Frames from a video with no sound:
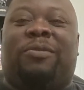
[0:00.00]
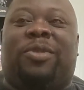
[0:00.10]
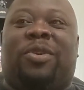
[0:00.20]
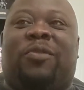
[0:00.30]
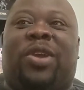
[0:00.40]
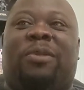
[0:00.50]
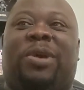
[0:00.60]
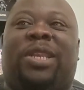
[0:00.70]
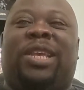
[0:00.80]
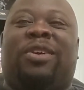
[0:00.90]
so I've had
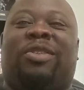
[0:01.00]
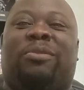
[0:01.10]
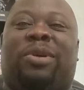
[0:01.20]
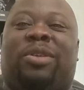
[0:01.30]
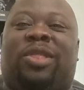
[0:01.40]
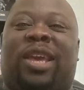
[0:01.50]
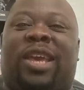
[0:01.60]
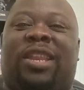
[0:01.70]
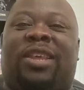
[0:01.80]
my doubts about that.